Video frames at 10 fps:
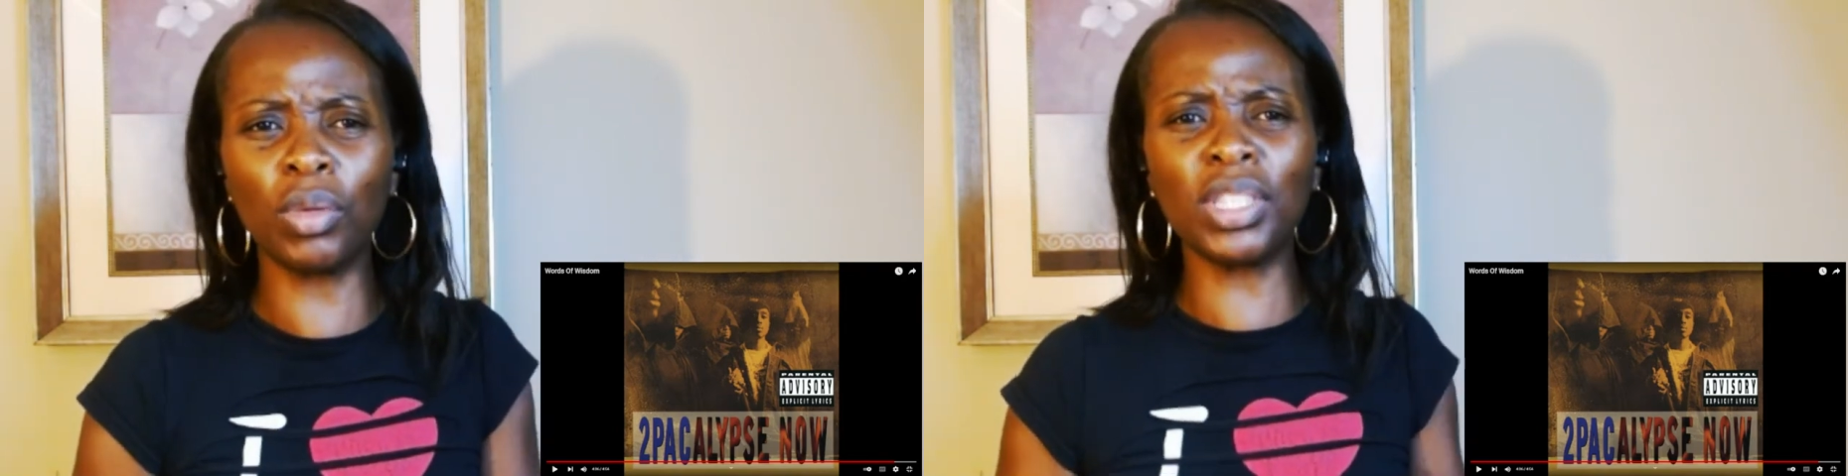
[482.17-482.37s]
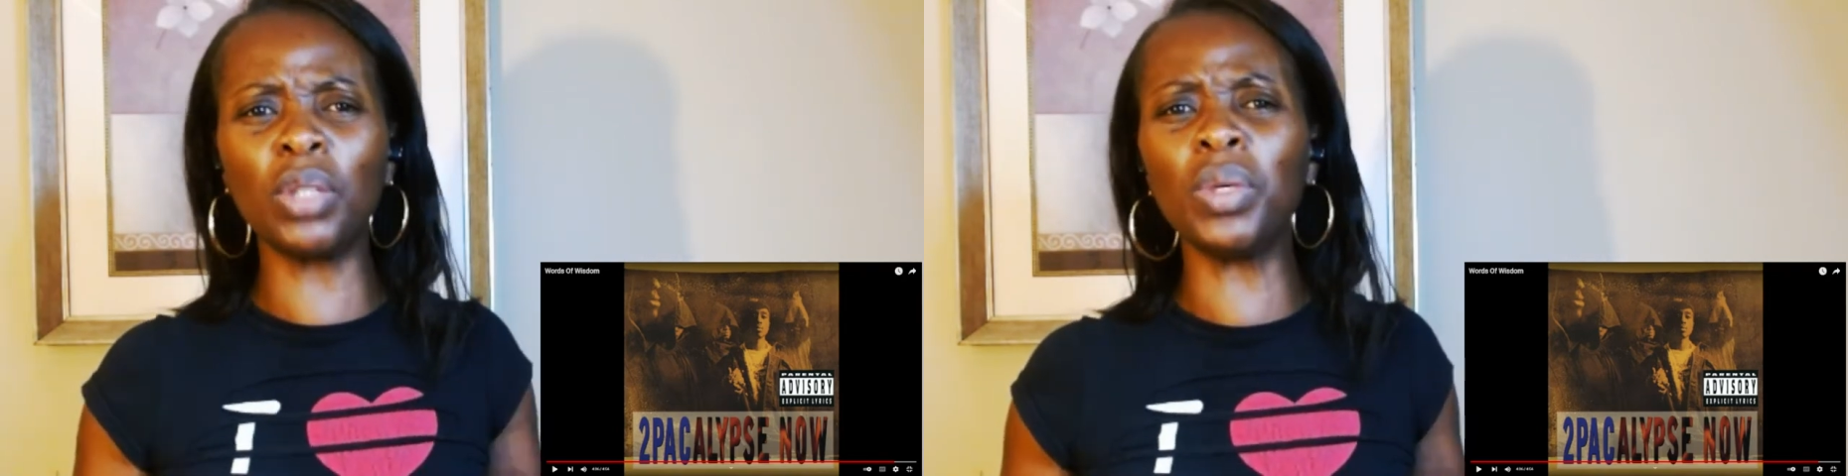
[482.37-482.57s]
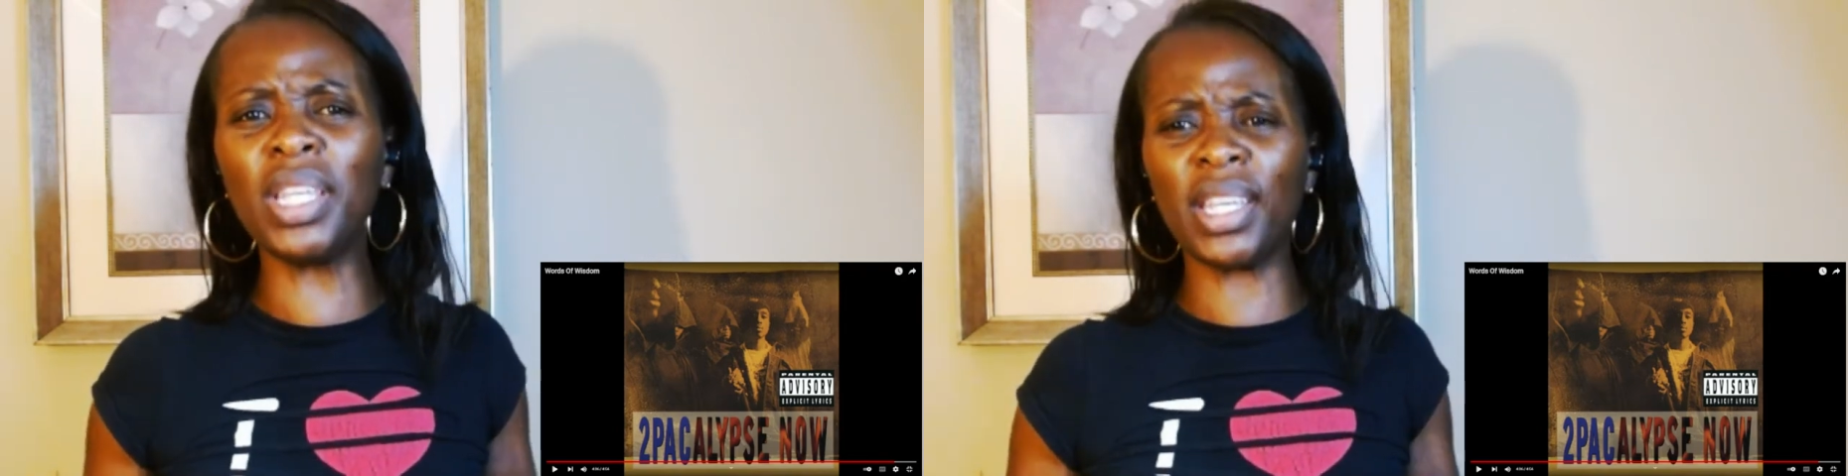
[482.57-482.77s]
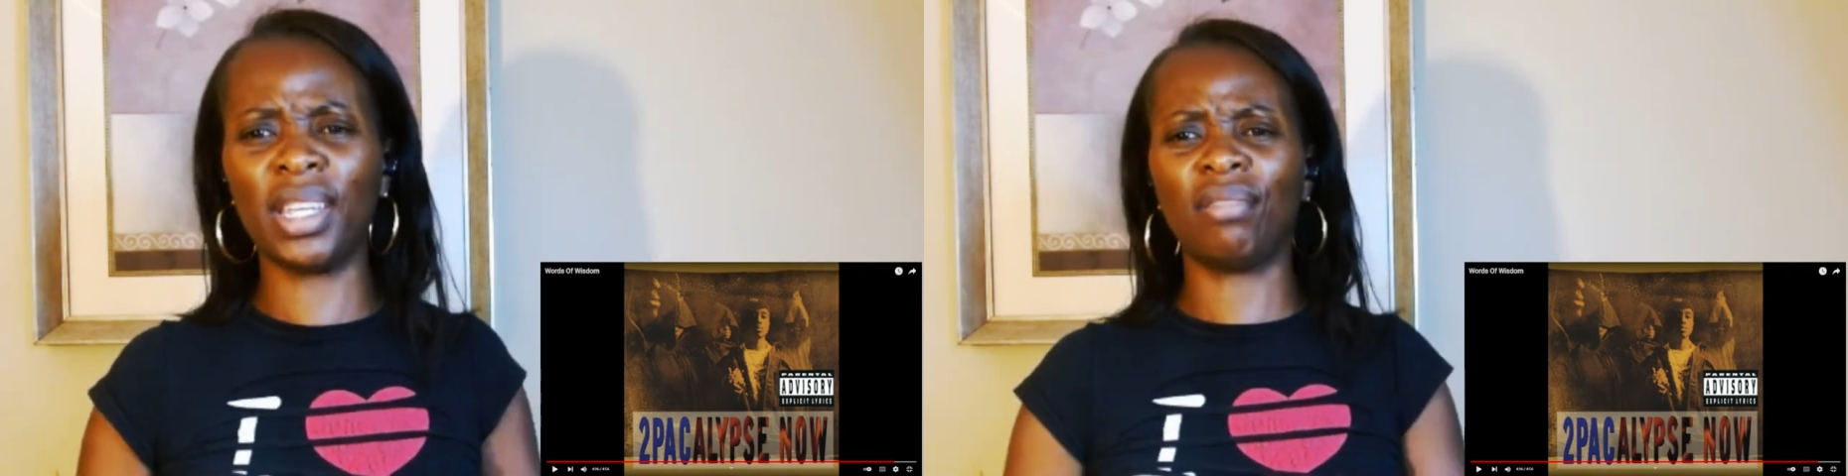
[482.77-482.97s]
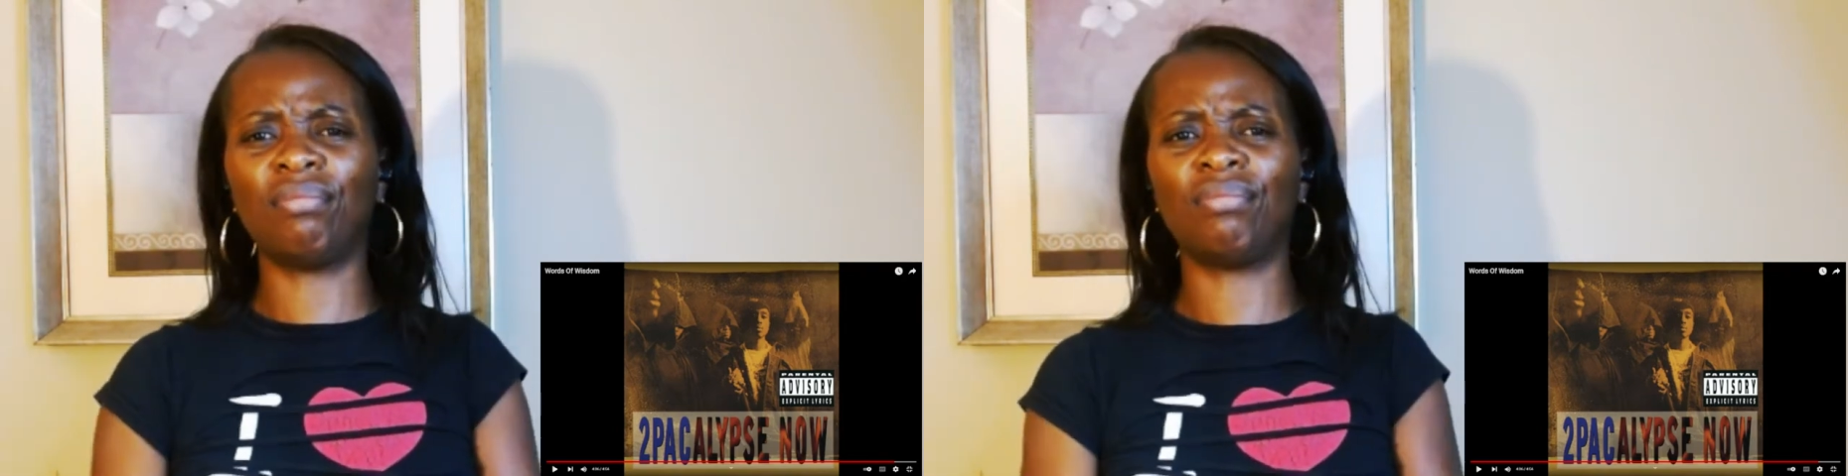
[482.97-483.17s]
What did we
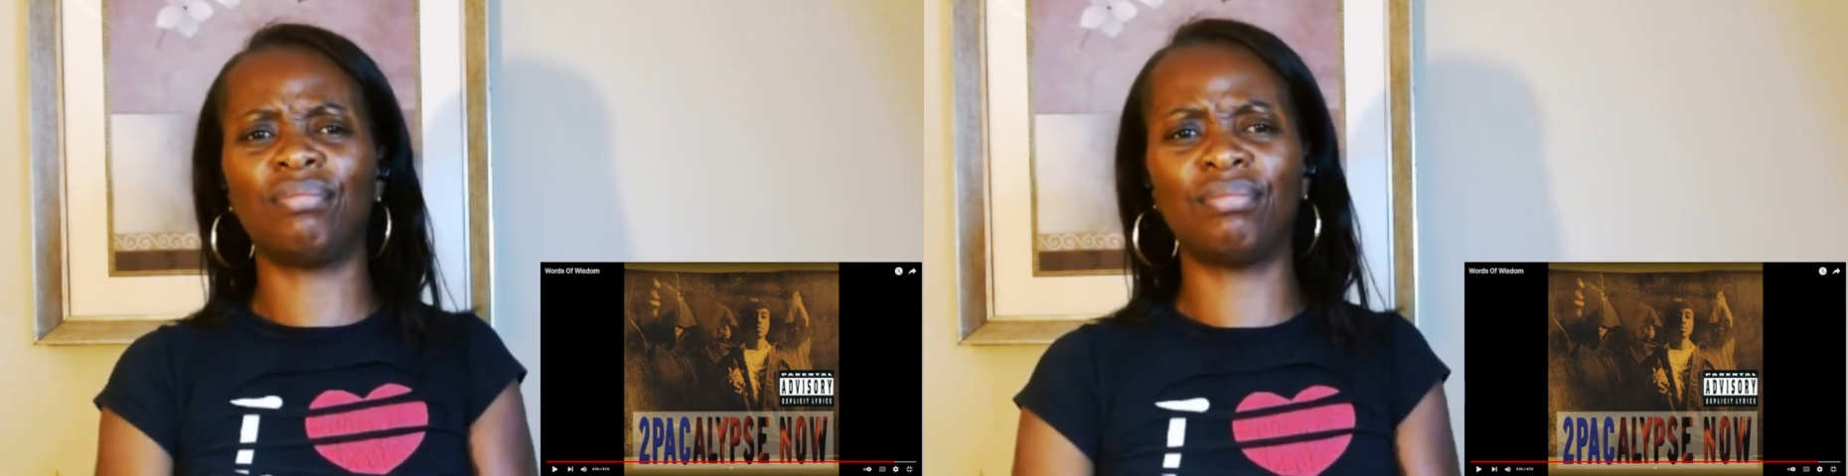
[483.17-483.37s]
get?